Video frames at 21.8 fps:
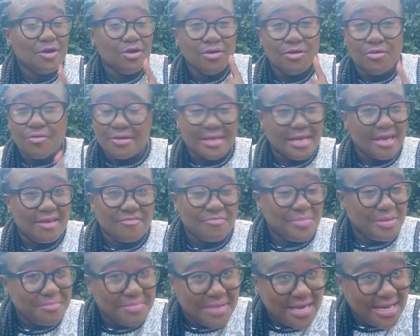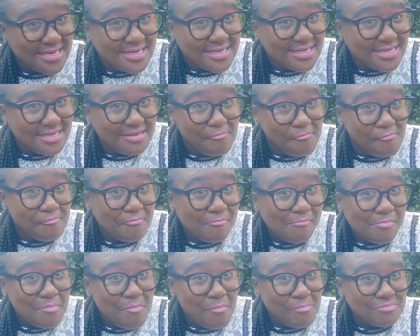who gave me money,
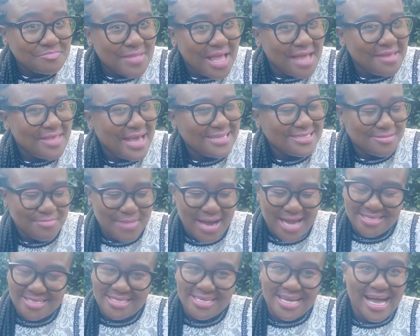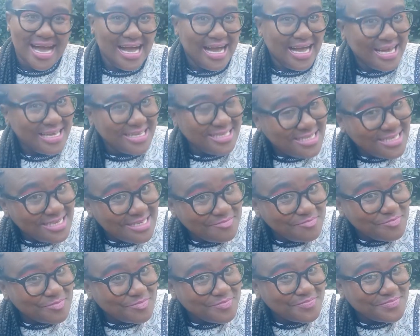and that's my dad.
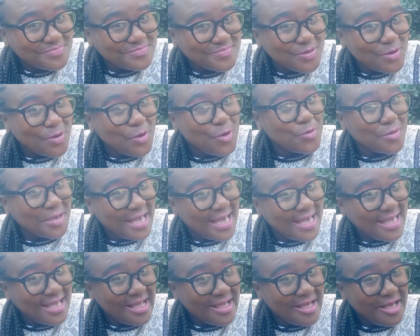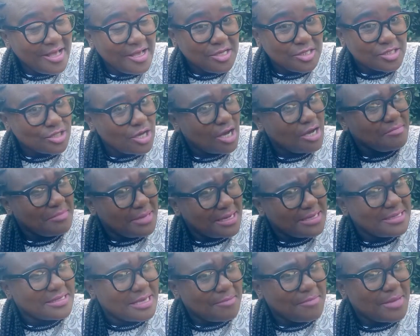Okay? So
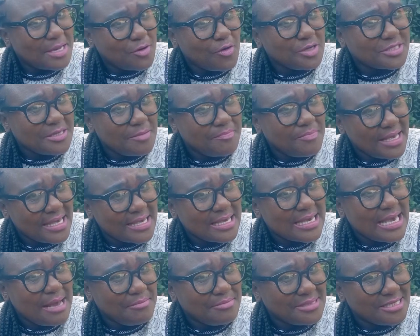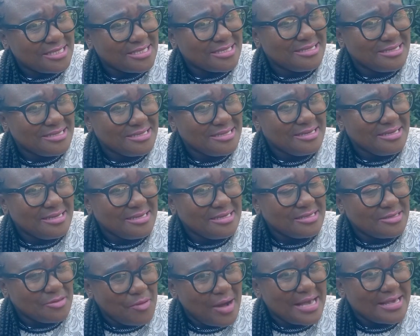manditya amaqhosha ebhatyi yam
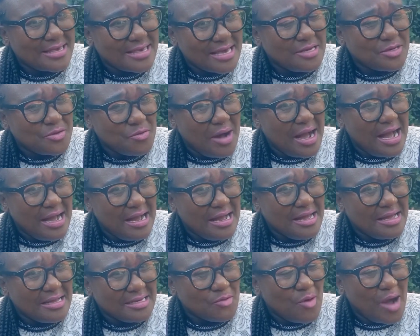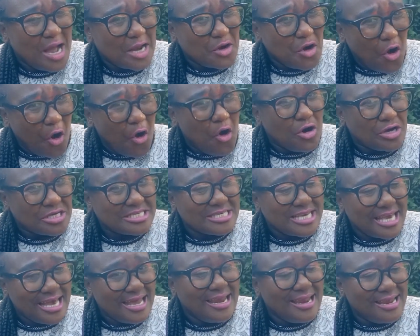ndiwatye
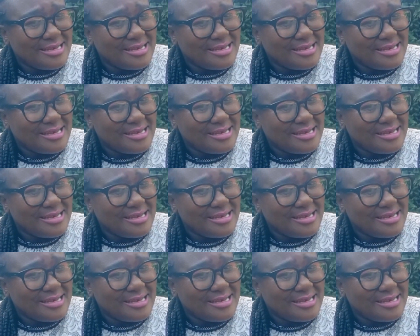ndiwaqhoshele